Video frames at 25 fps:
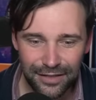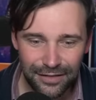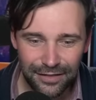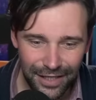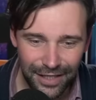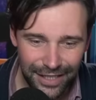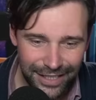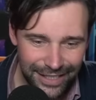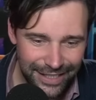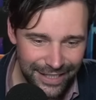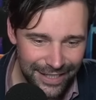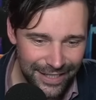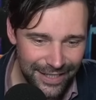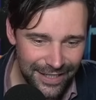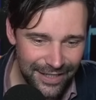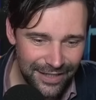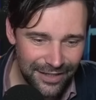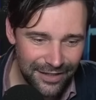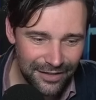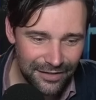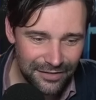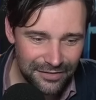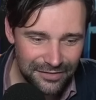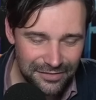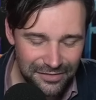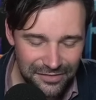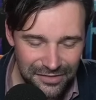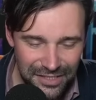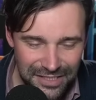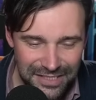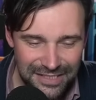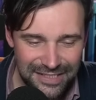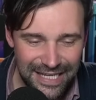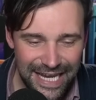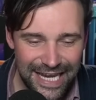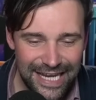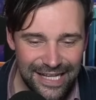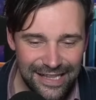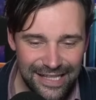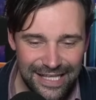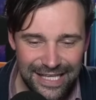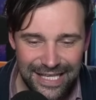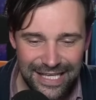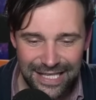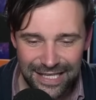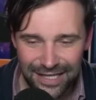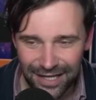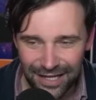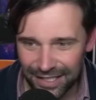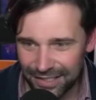Like, the
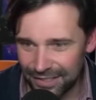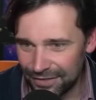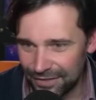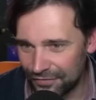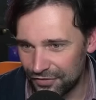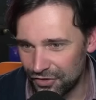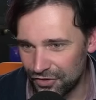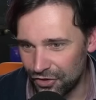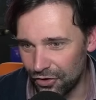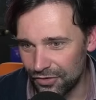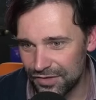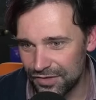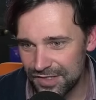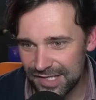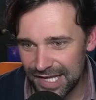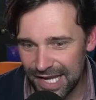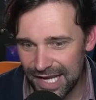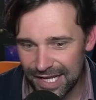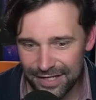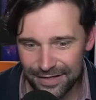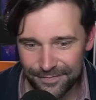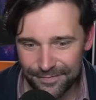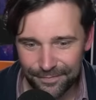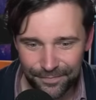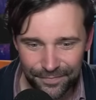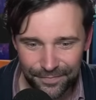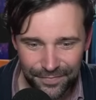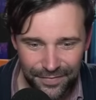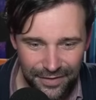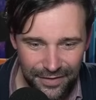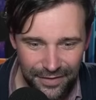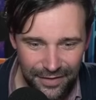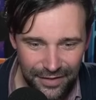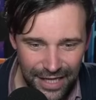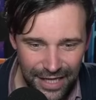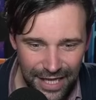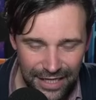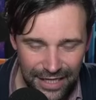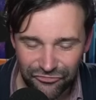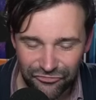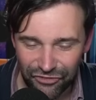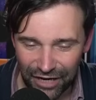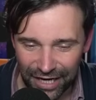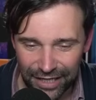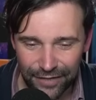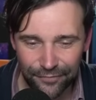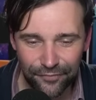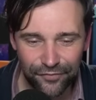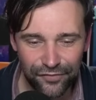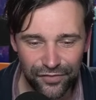daily kind of content in
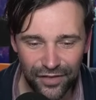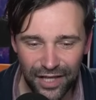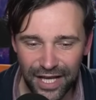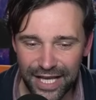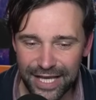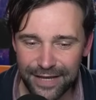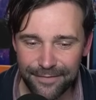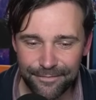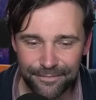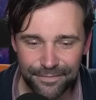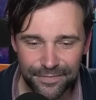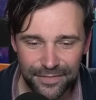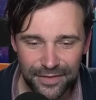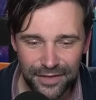Dragonflight,